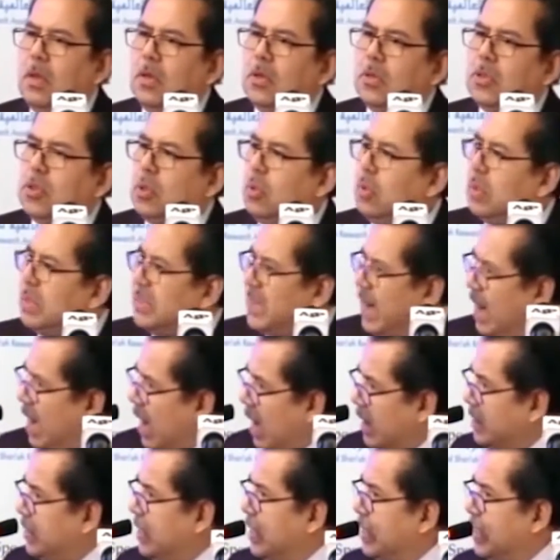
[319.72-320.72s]
So
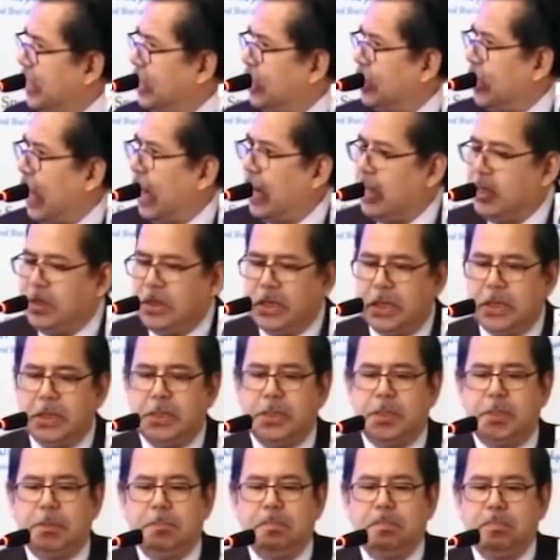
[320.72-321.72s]
realizing these
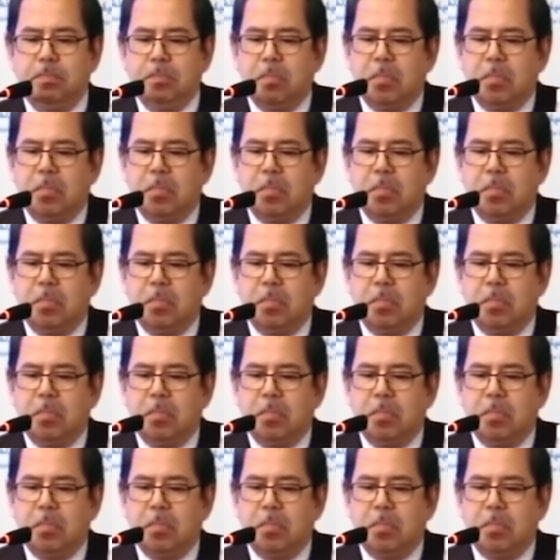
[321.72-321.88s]
challenges,